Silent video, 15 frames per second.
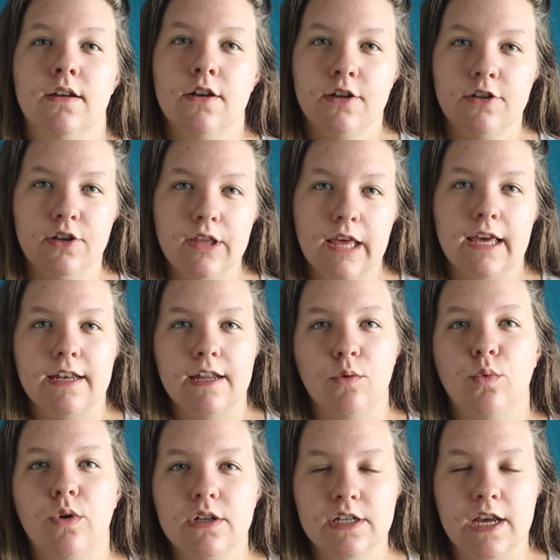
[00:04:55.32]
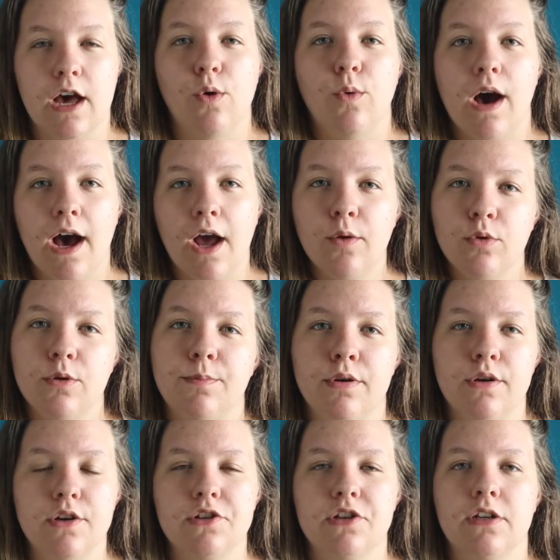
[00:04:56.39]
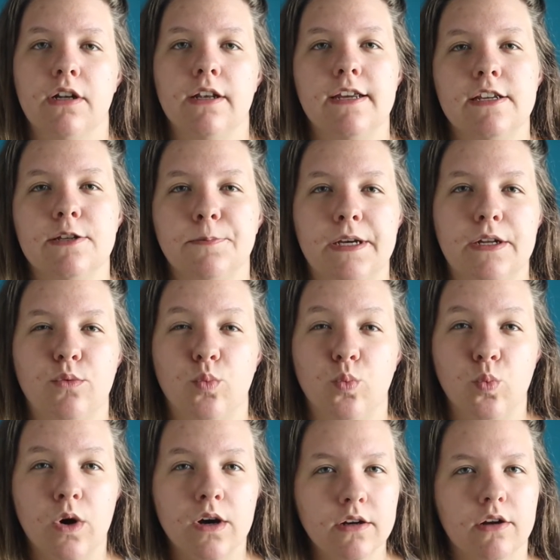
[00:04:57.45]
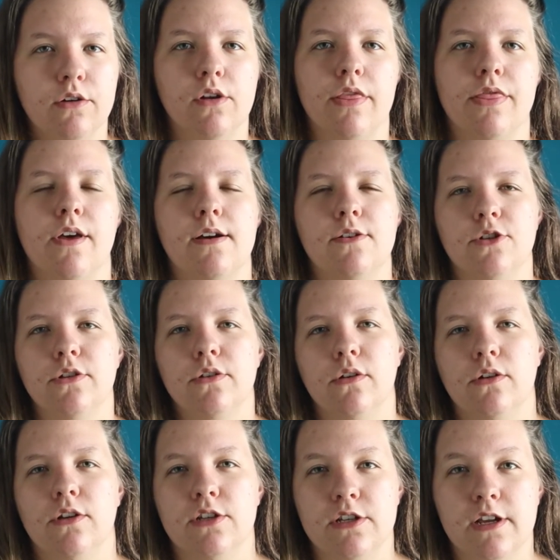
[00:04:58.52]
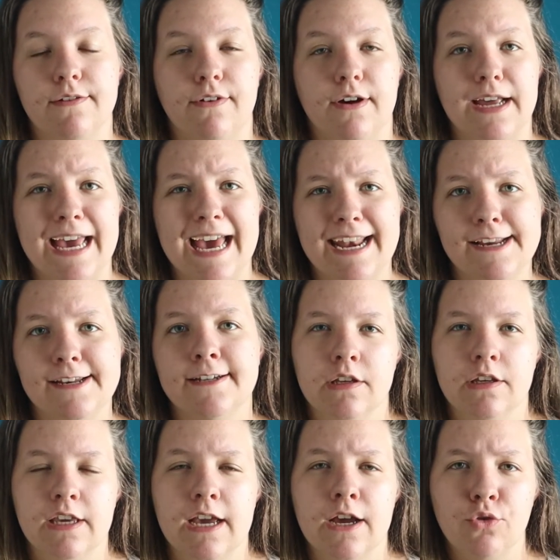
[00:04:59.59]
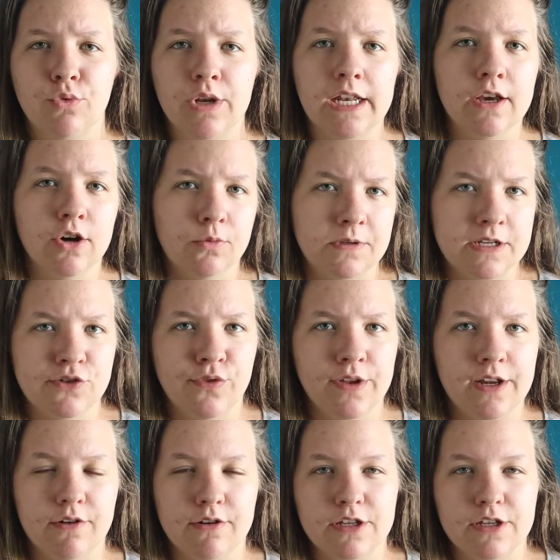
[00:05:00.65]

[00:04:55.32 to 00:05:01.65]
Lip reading: So yeah, that was how I would personally spend $100,000 if I had it. And yeah, I really hope this video